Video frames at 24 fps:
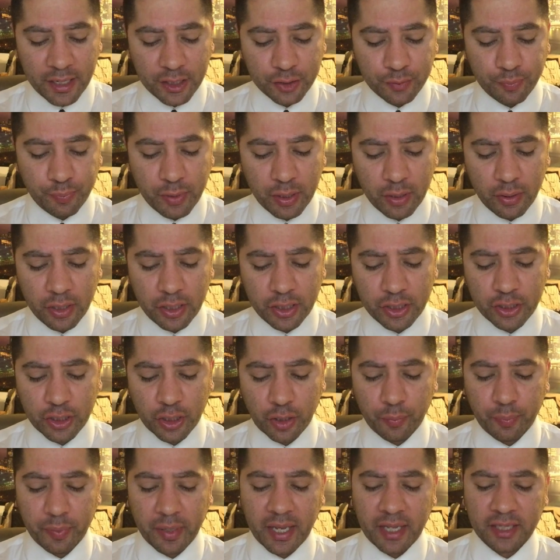his beauty
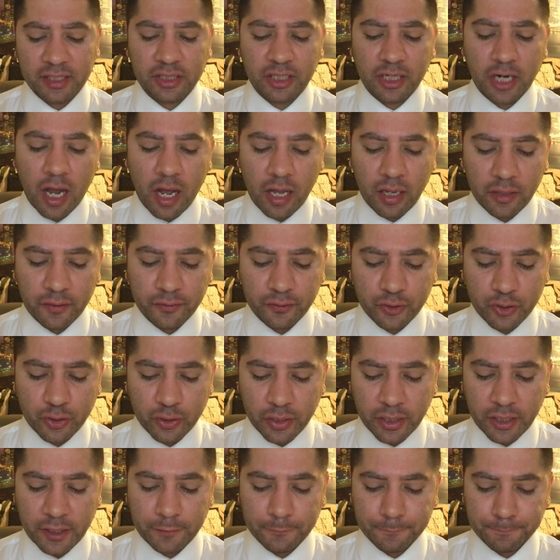shall be as an olive
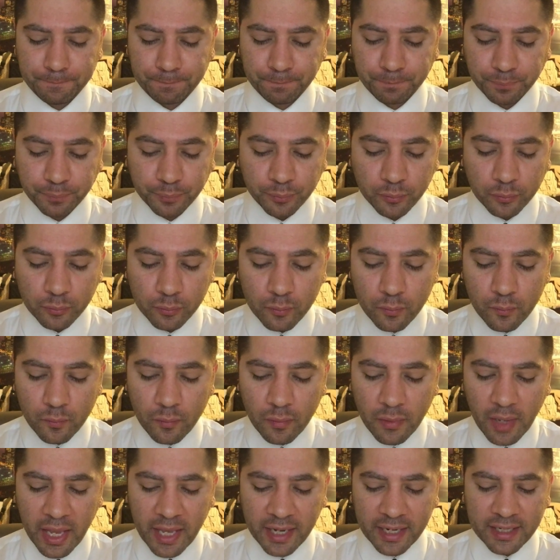tree
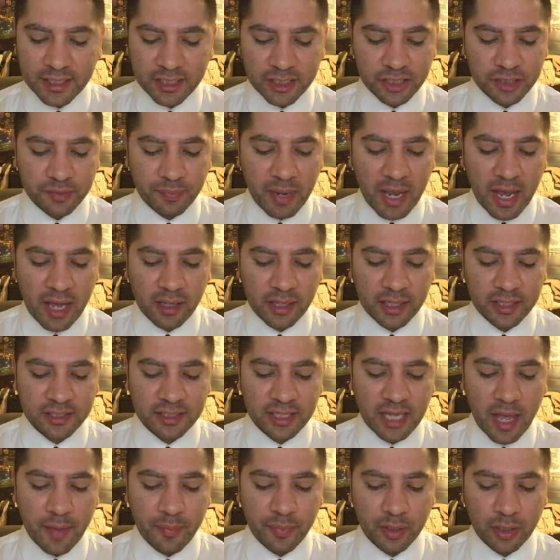and his smell is
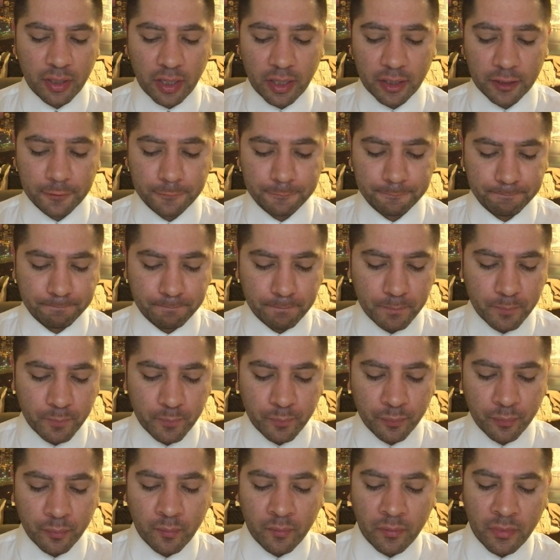Lebanon.
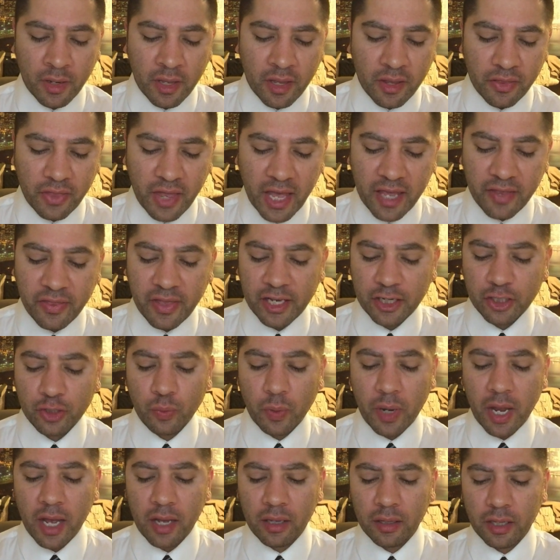They that
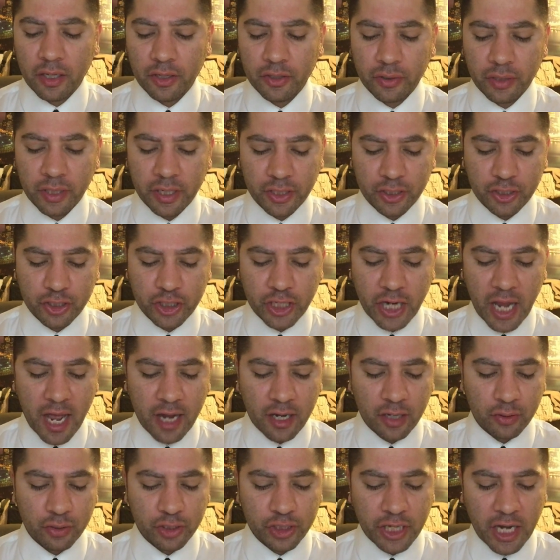dwell under his
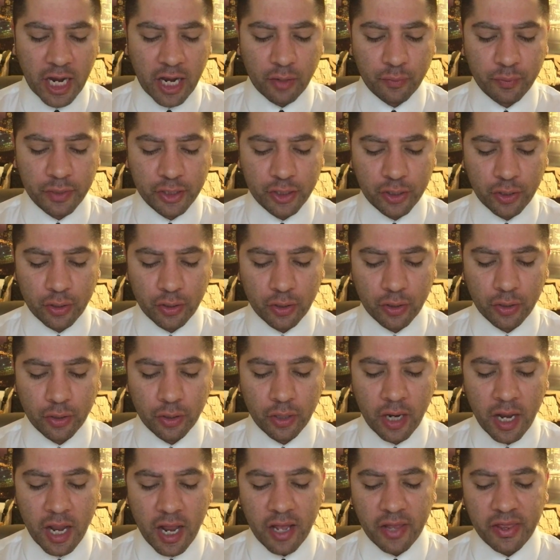shadow shall
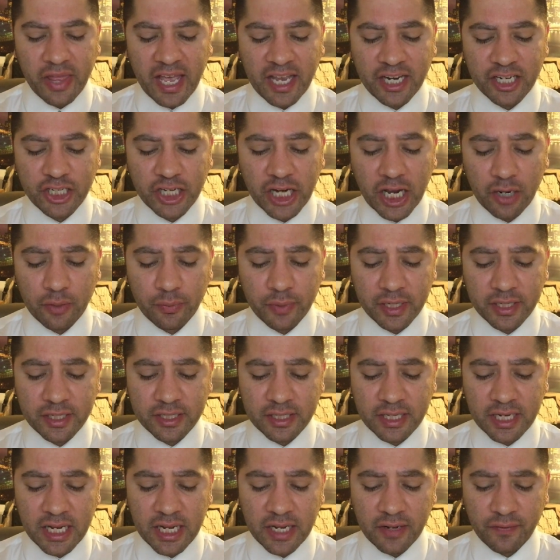return. They shall
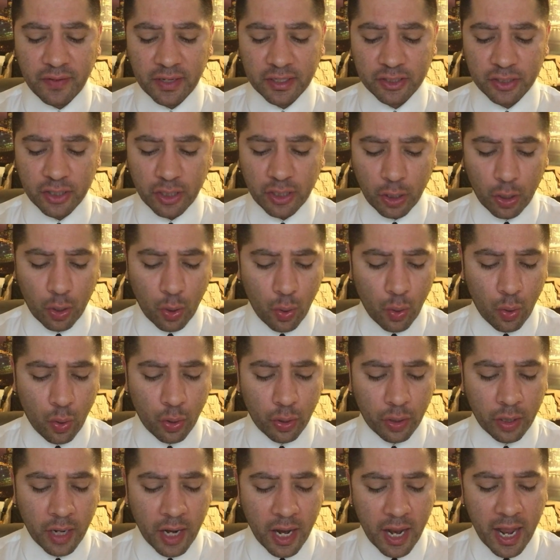receive as the
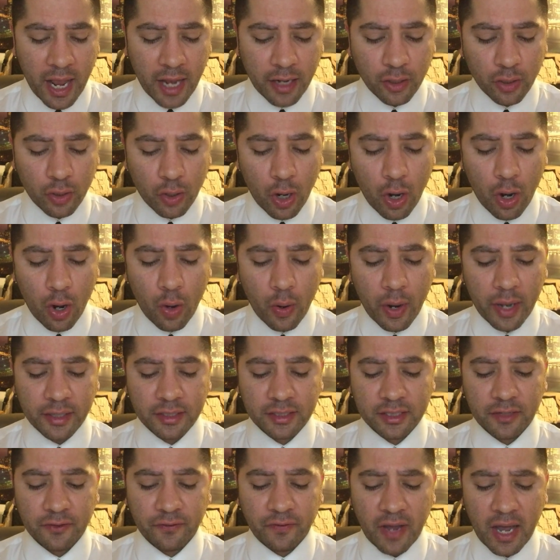corn, and grow
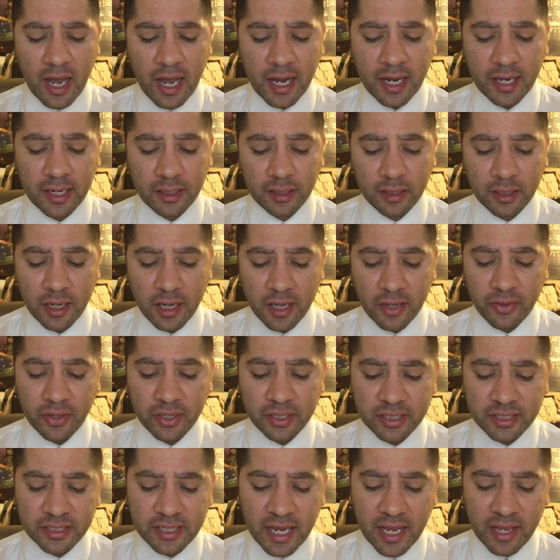as the vine. The
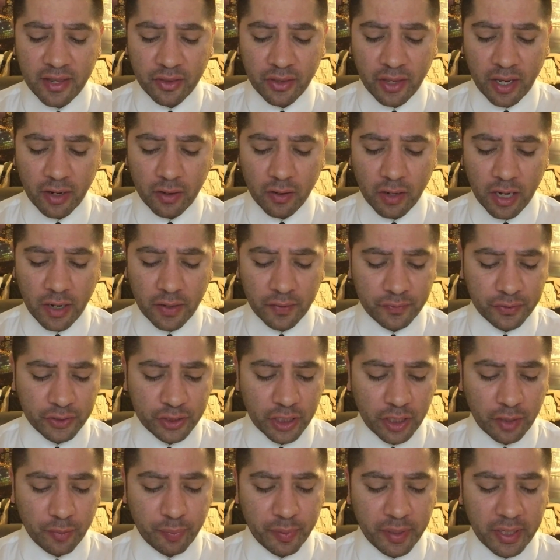scent thereof
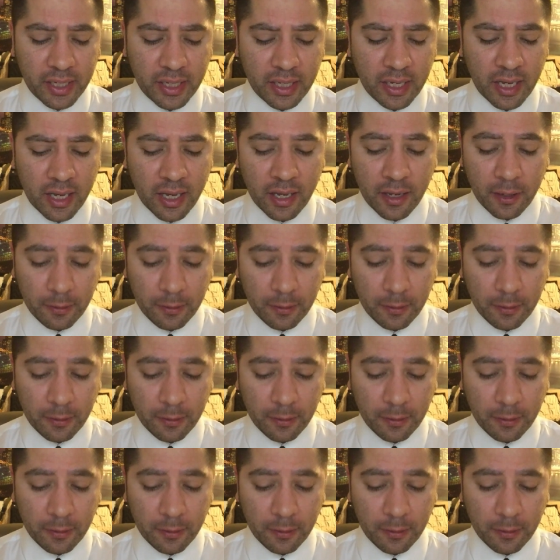shall be